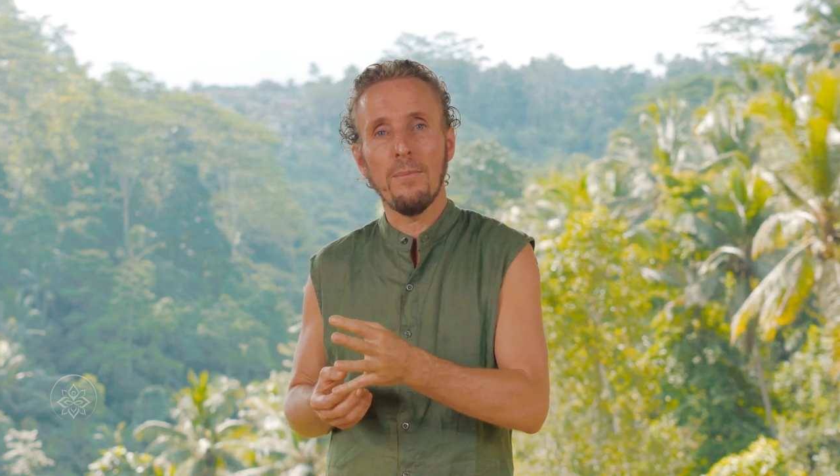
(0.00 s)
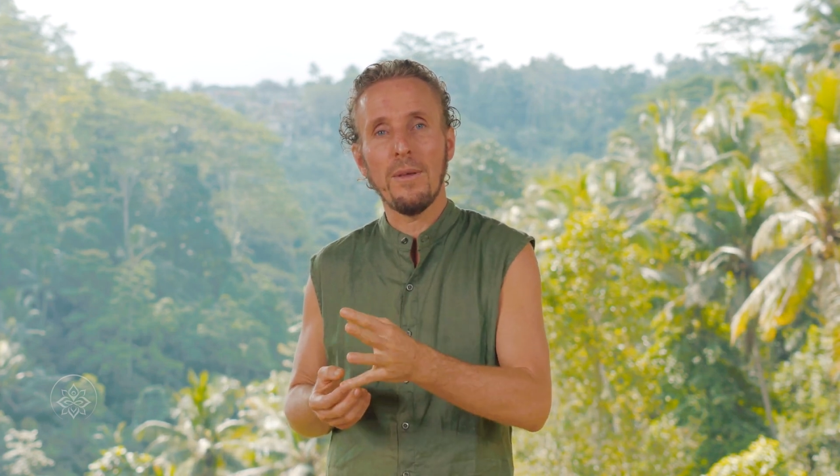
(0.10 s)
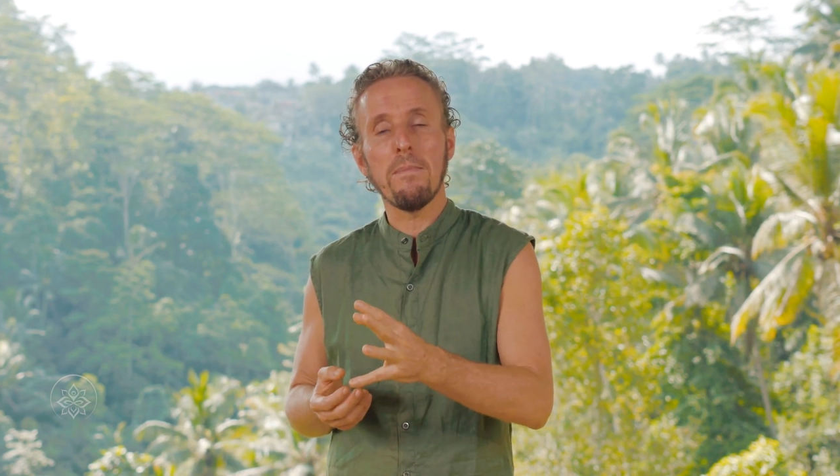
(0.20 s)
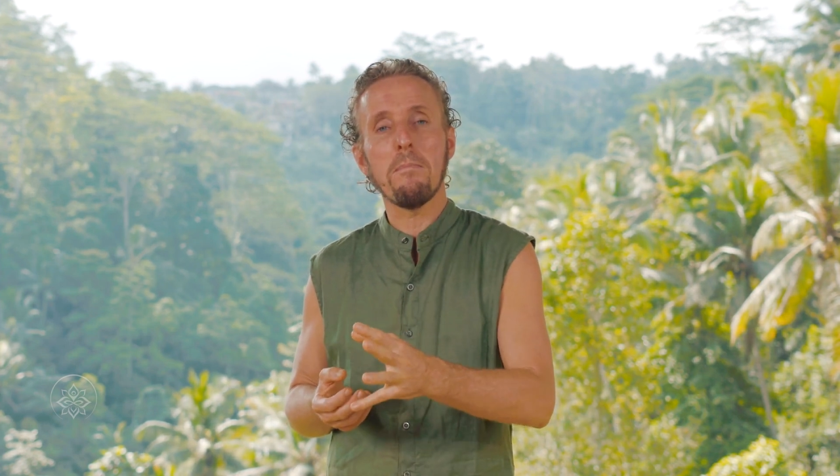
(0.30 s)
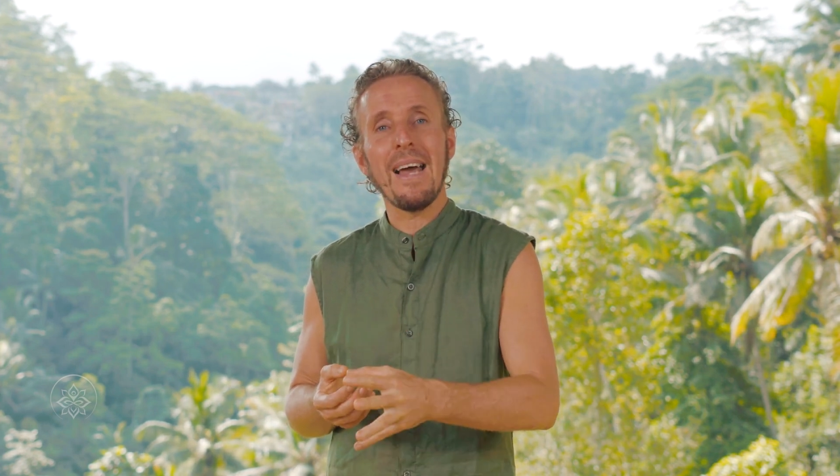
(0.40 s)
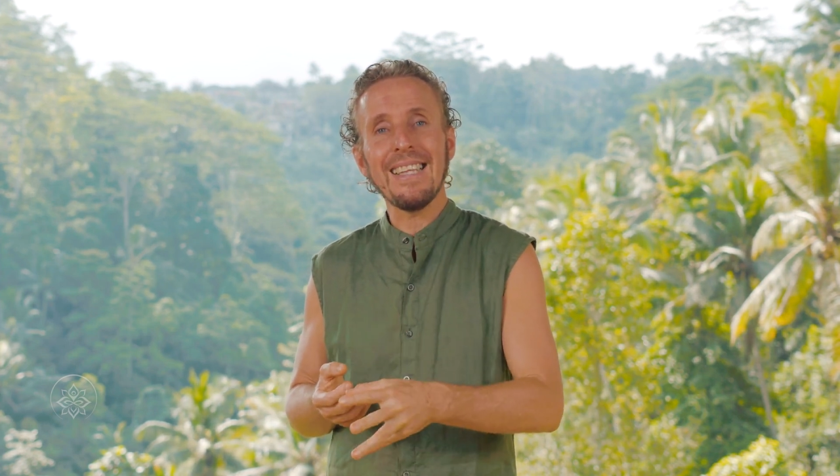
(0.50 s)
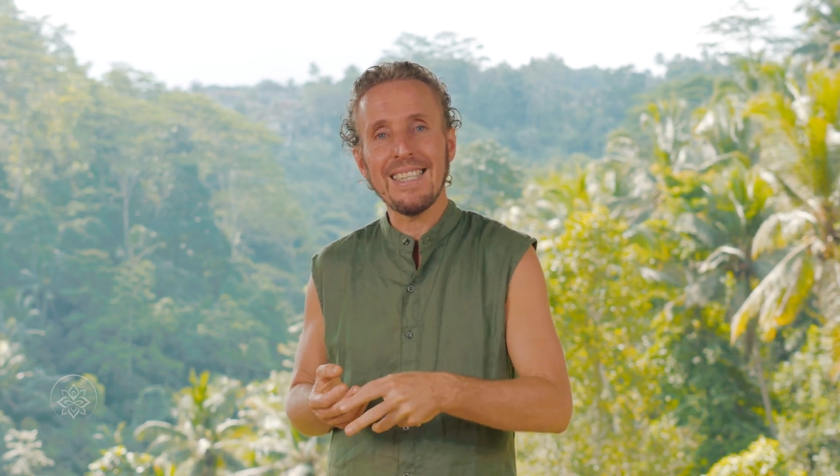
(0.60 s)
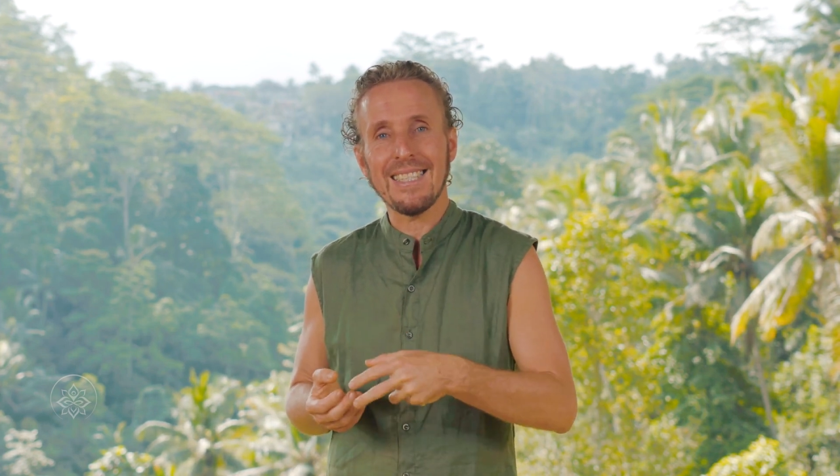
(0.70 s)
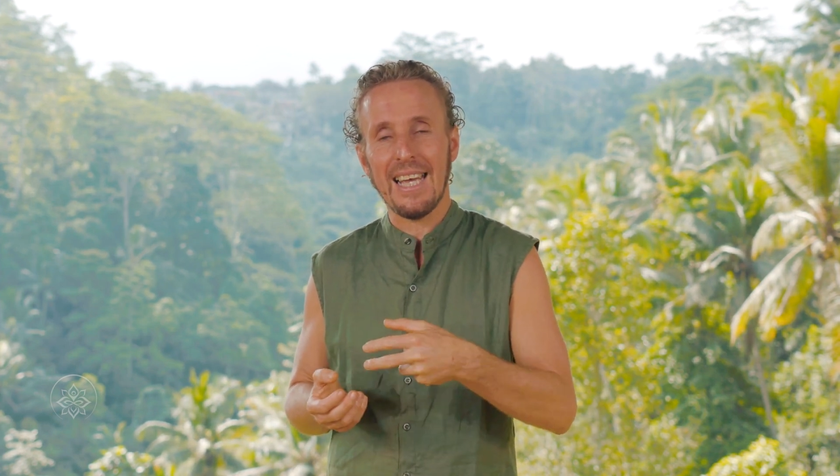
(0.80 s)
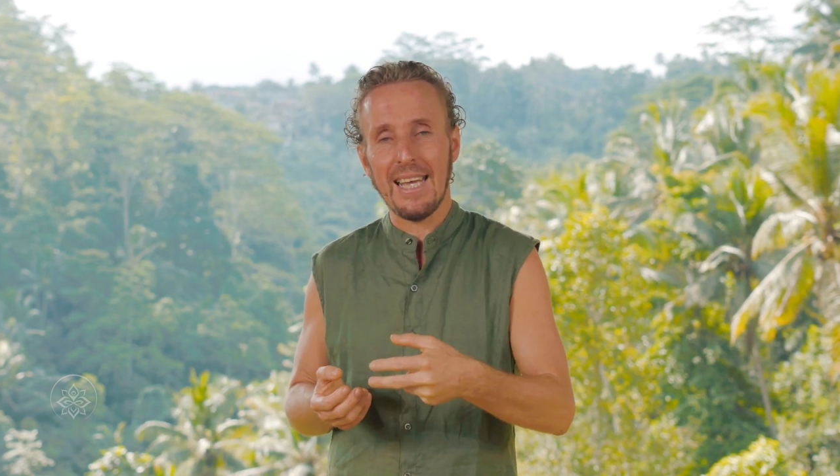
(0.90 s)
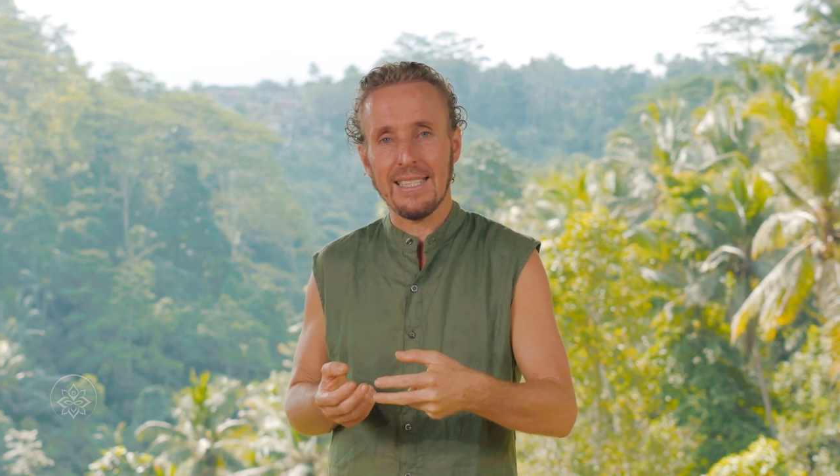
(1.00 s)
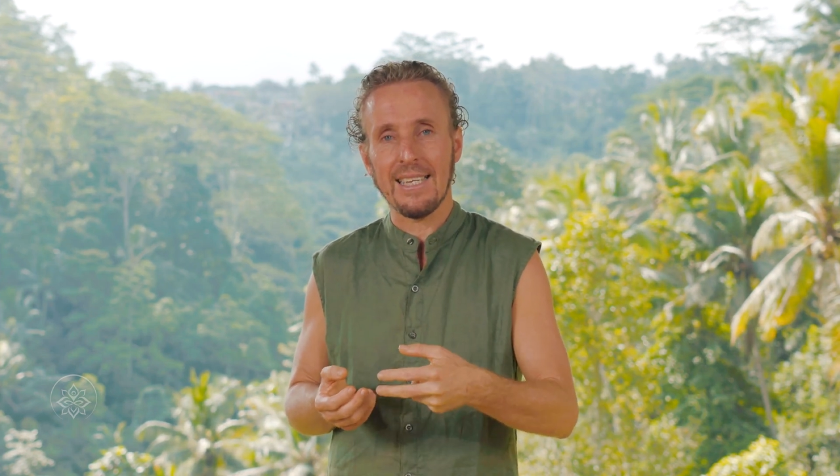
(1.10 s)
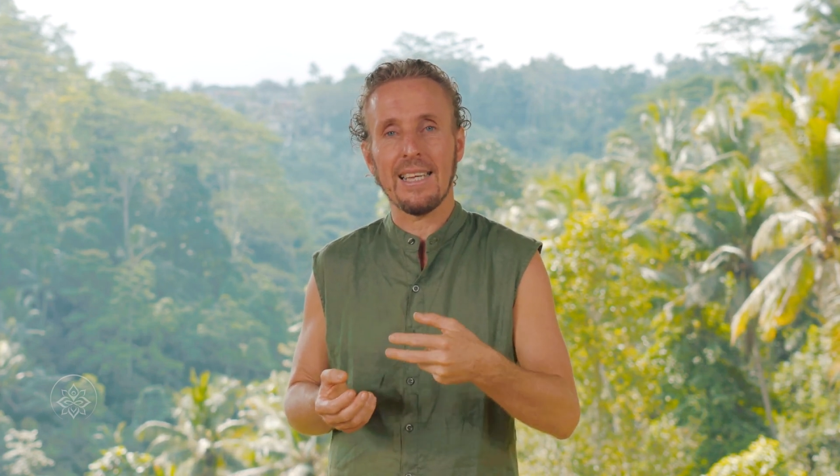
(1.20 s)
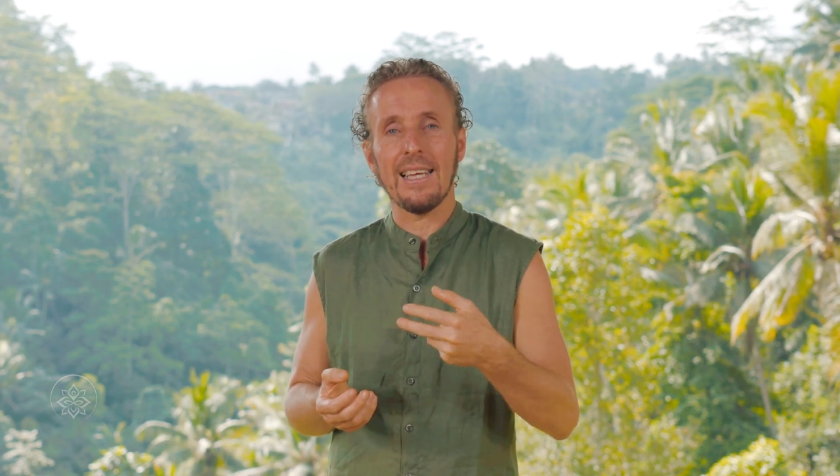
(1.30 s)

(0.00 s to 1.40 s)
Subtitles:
be meditating